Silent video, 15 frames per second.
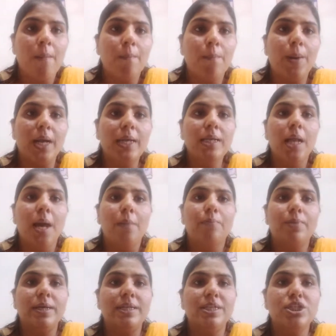But
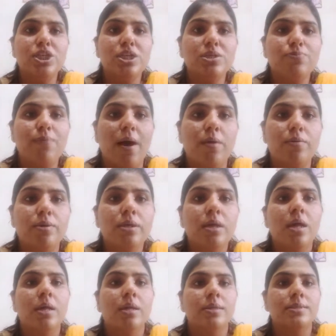Britishers found
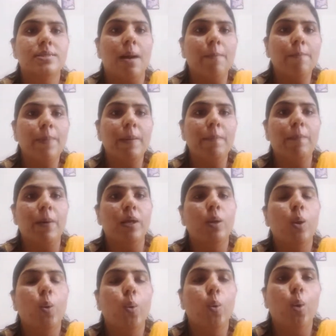some
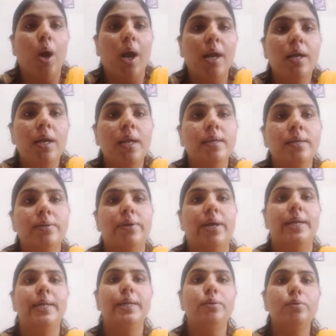people who are
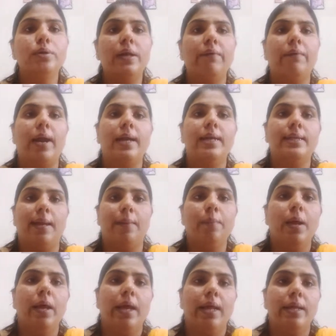ready to divide
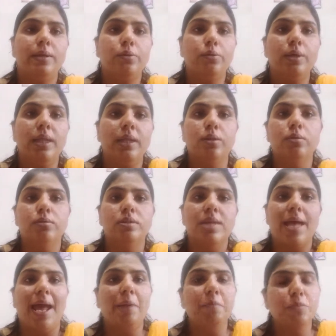them into Hindus
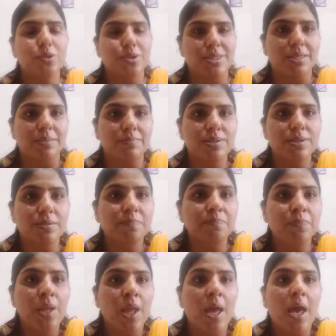and Muslims,
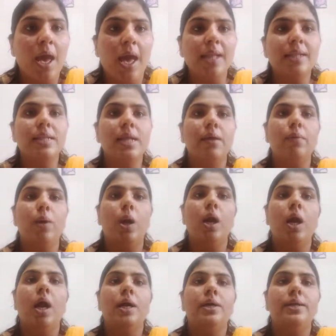and they
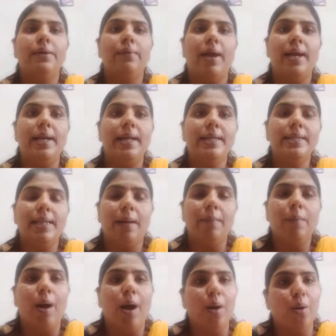were dividing
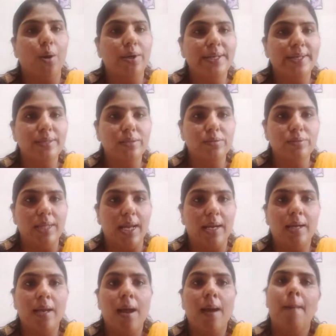them according to that.
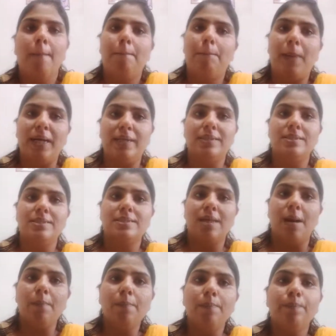But
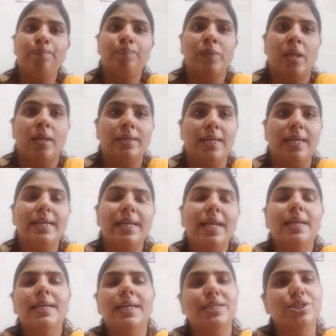some
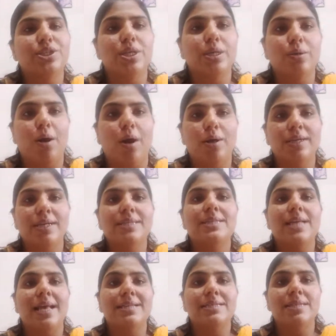Indian National Congress
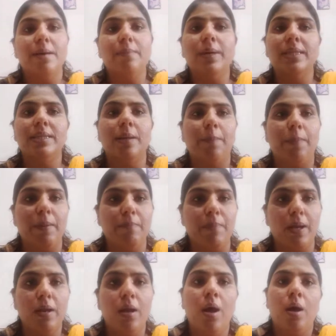and some other
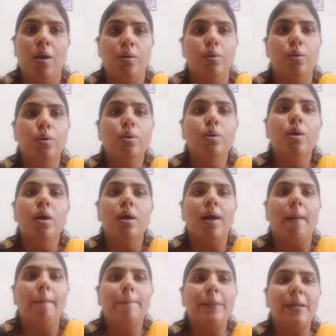people who
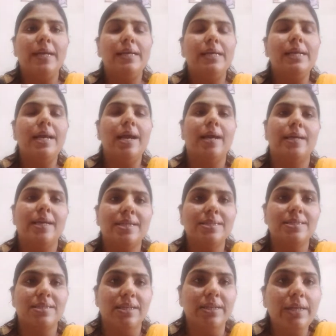completely
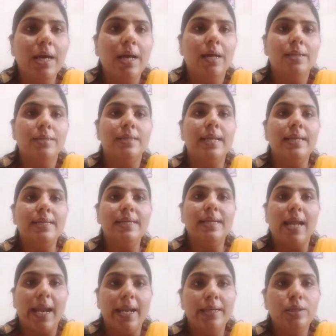against it, they
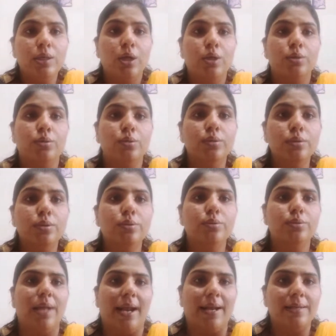denied to do
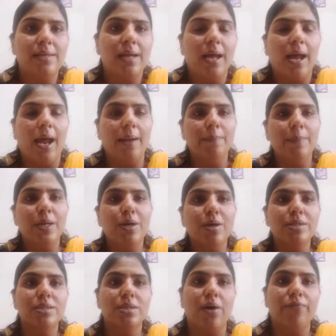that, and
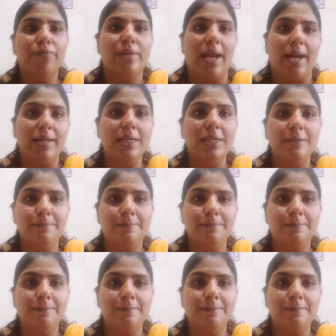because of that